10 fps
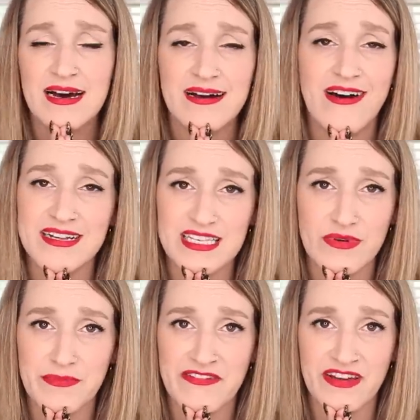honestly one
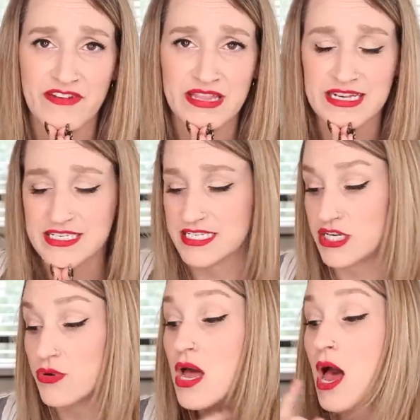of my favorite things to
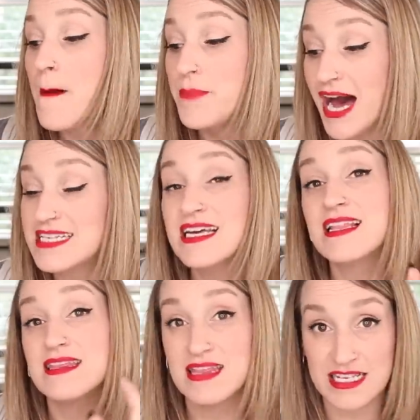do. But
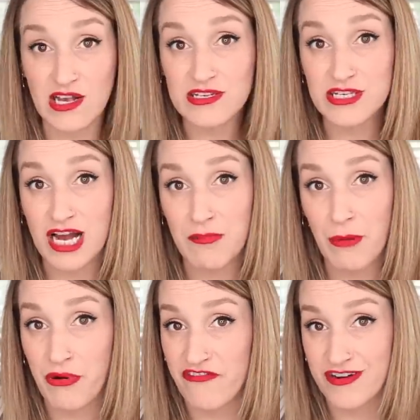let's also talk
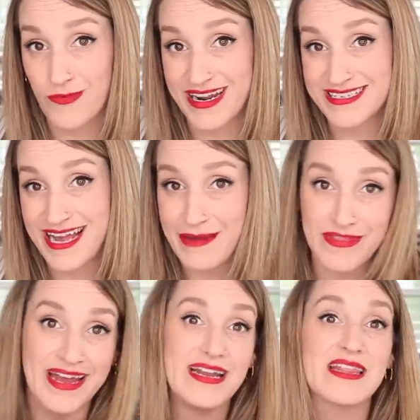about Perfect Wedding
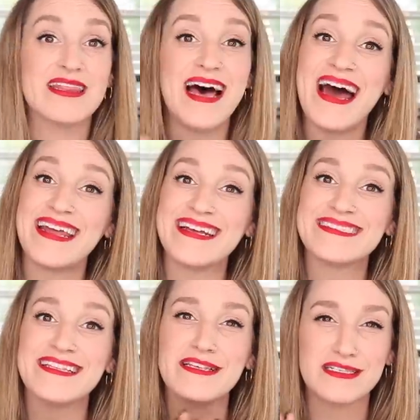Timeline. That
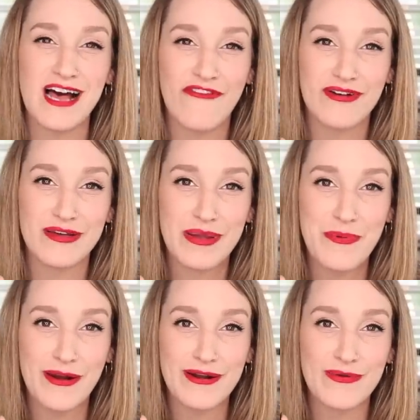is the software that we
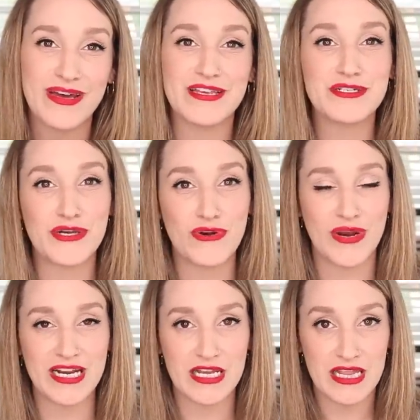partnered with to
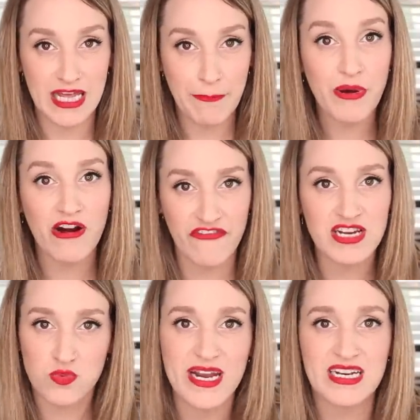create the
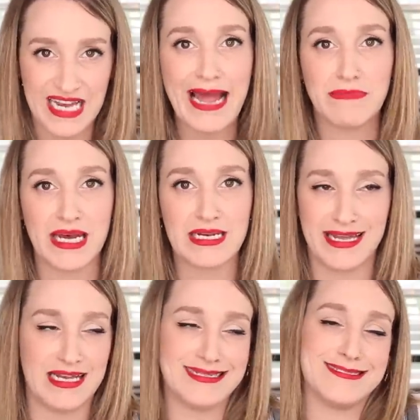perfect wedding timeline.
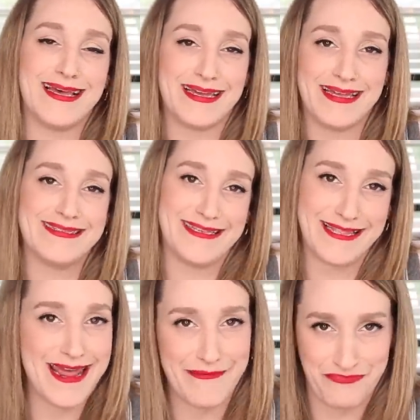Like it's like it's in the
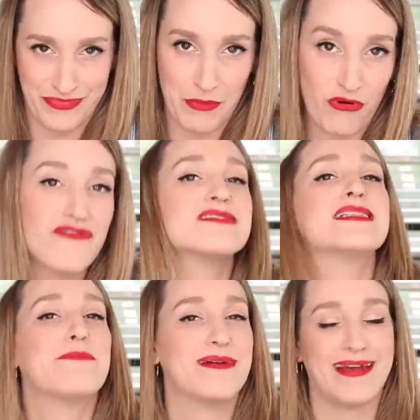name. The proof is in
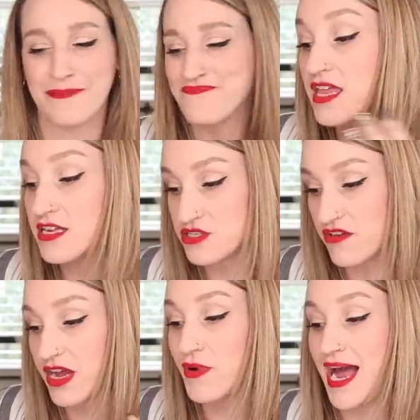the pudding. In the
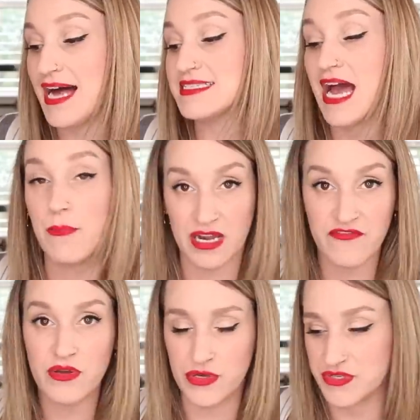survey we asked how many of
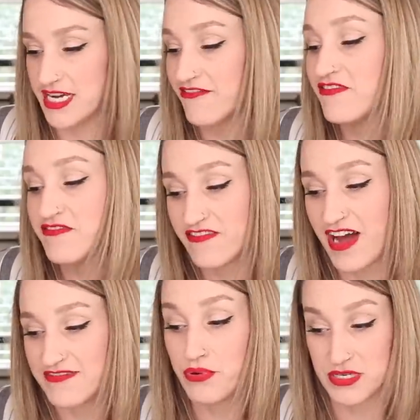you used it.
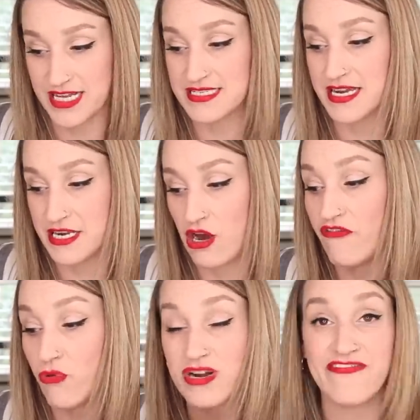55% said no,
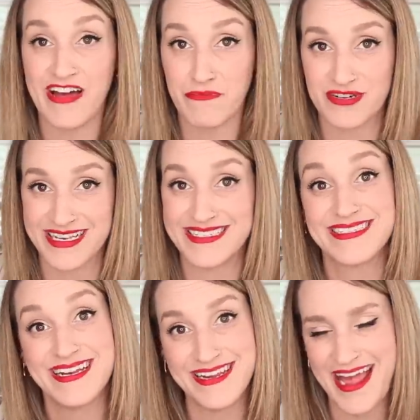45%
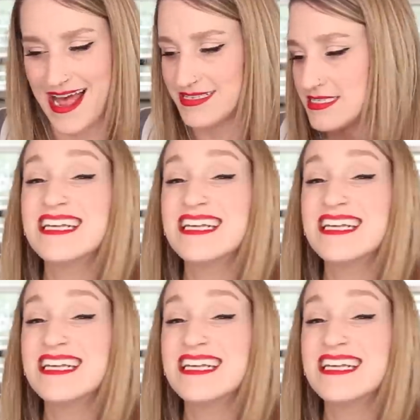said yes.